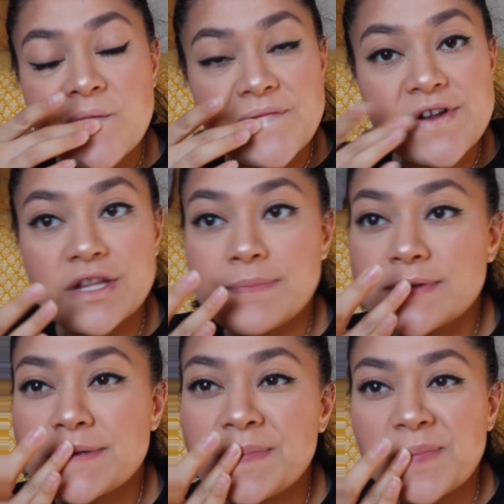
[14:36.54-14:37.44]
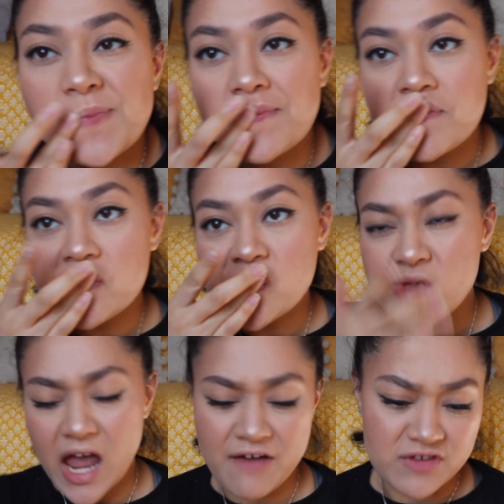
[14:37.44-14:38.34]
For lips,
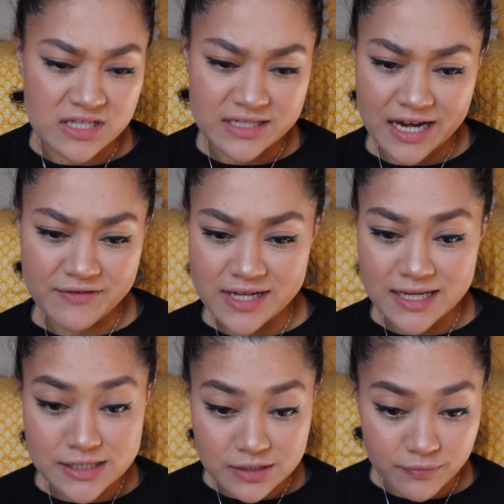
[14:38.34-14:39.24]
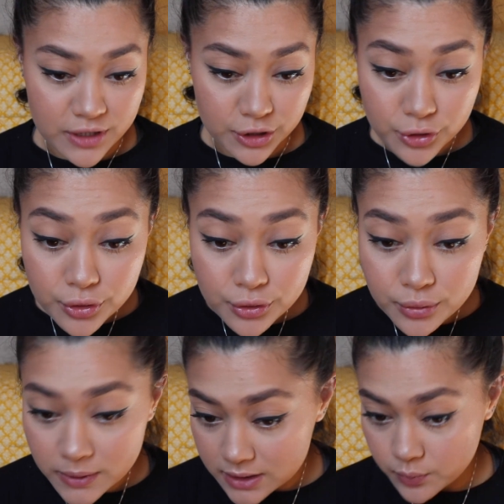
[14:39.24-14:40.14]
obviously every day is something new,
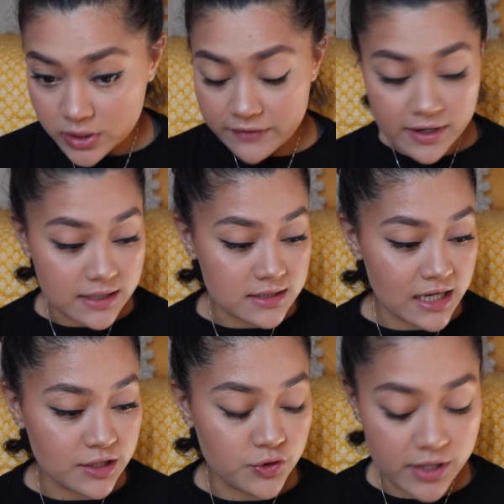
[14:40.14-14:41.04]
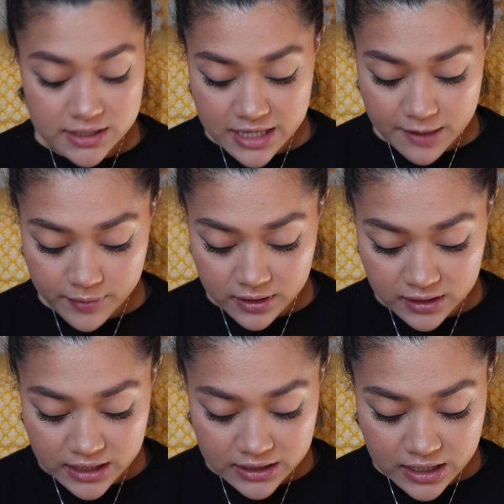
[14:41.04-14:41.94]
whatever I decide to do that day, but
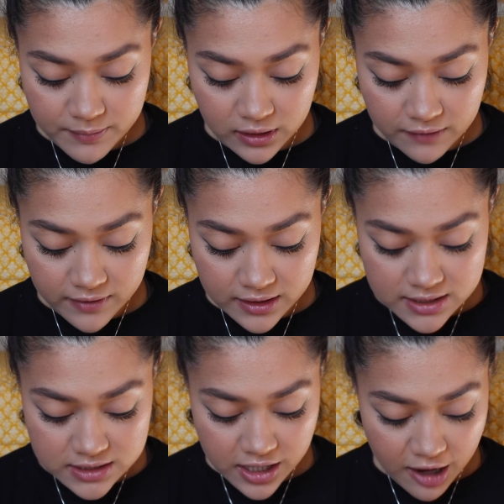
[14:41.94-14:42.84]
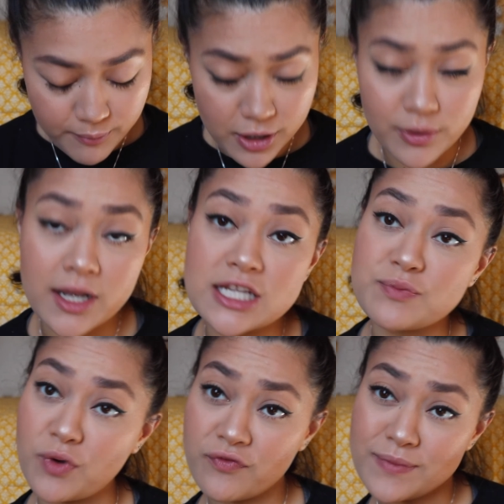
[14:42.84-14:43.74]
lately I've been loving this combo, and it's
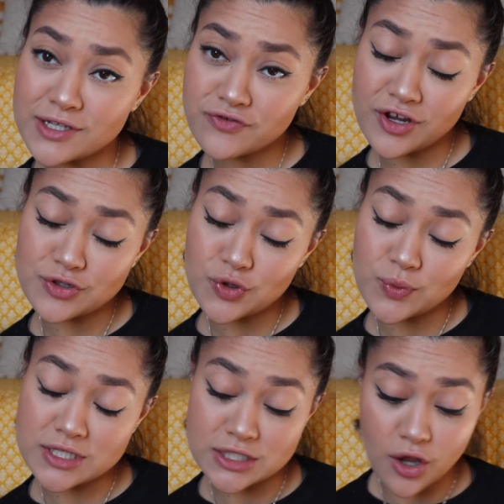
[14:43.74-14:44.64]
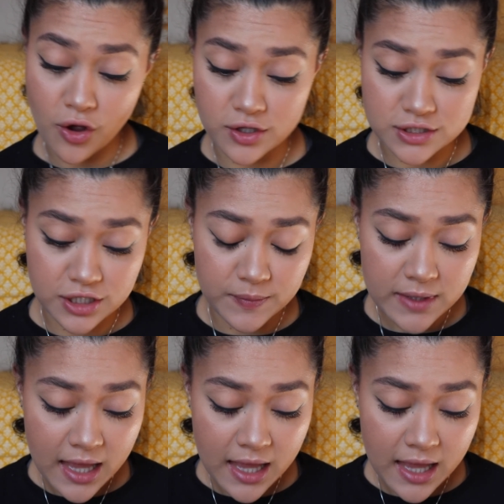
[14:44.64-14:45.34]
both from the drugstore, which is awesome.